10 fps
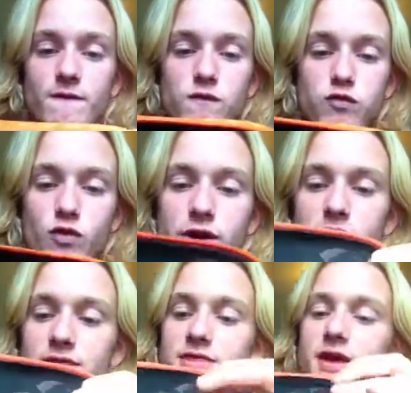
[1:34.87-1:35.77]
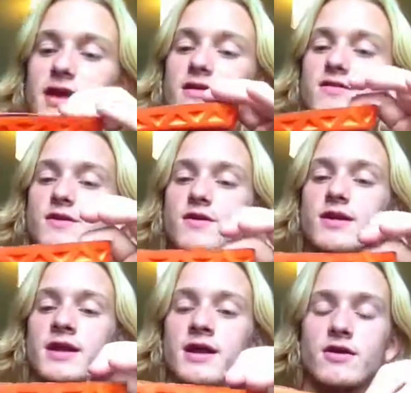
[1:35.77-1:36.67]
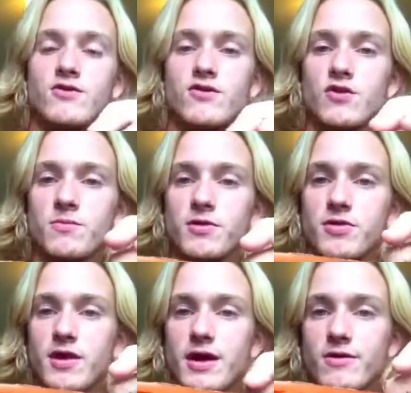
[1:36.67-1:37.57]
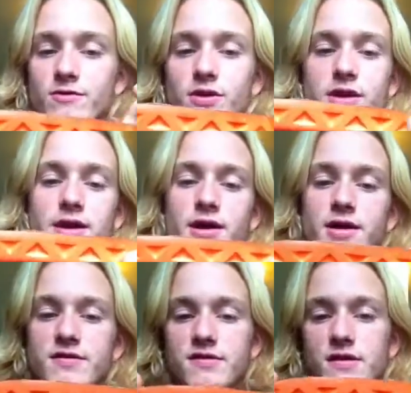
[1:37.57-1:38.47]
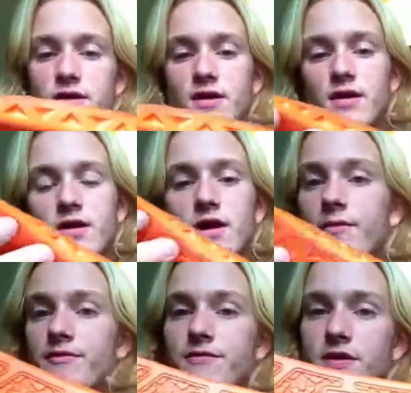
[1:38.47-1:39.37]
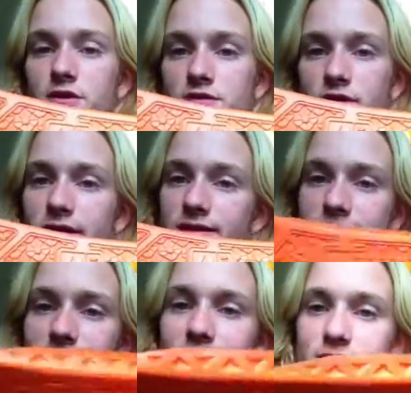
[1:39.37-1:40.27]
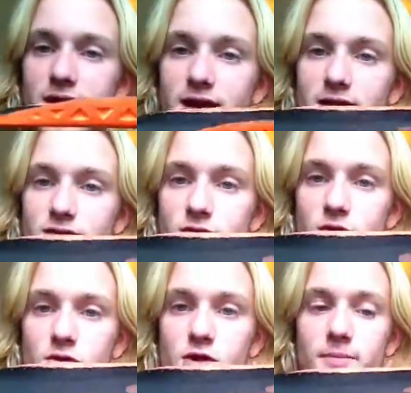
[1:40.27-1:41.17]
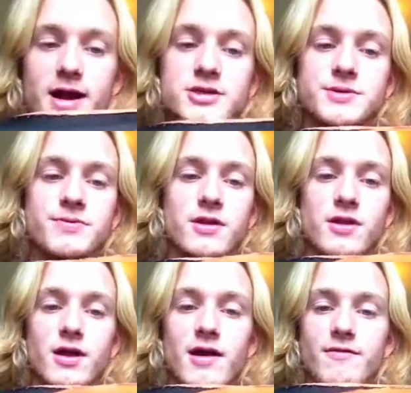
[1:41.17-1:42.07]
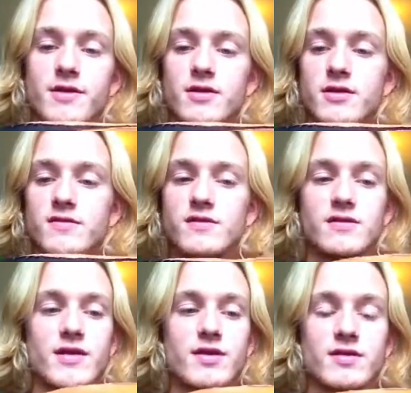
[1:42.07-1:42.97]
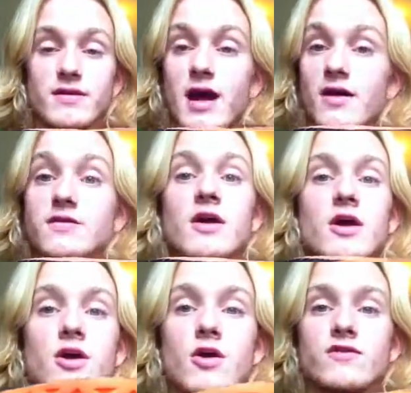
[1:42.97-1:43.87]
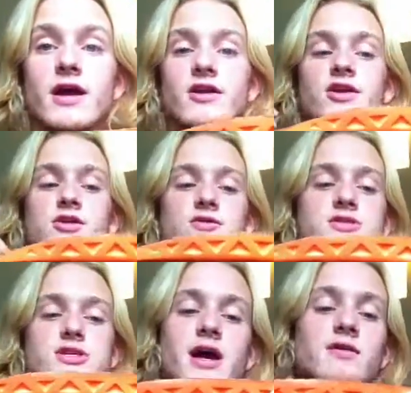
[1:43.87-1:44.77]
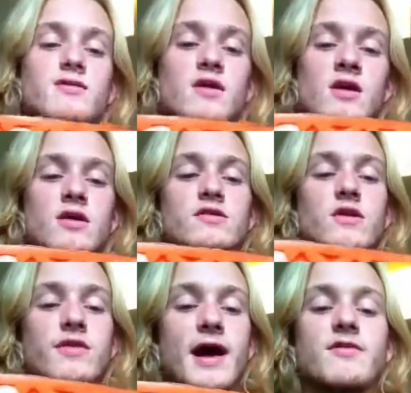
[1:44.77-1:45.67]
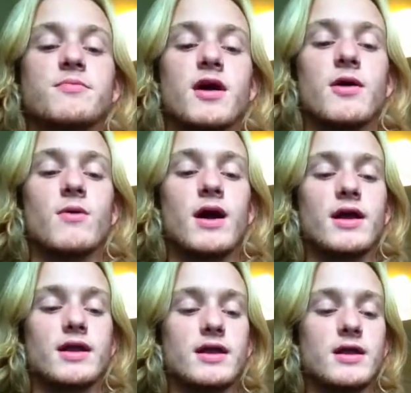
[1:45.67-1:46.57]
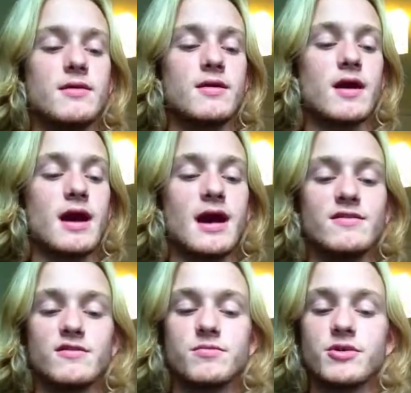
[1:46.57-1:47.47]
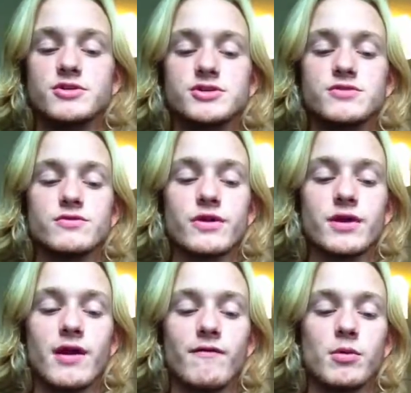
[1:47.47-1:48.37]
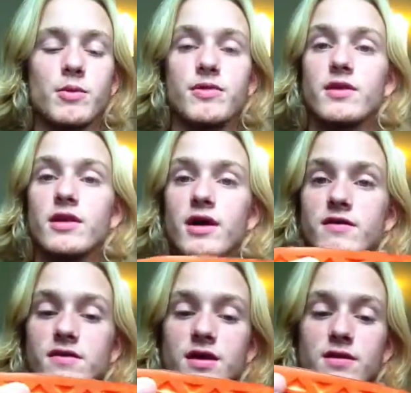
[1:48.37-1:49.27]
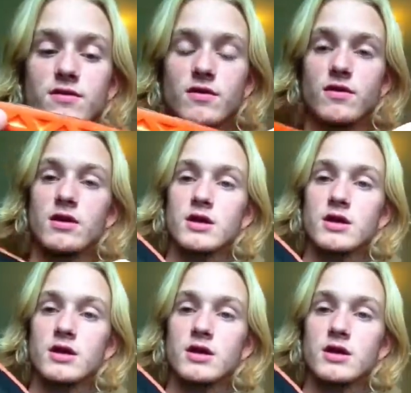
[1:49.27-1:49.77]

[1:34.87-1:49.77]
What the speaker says: really thick insole in here, super thick, really nice. It feels great. It's not Vans. Globe actually put a little effort into this, and David Gonzales goes down huge sets, so that's probably why he has his pro shoe really comfortable with a nice thick insole.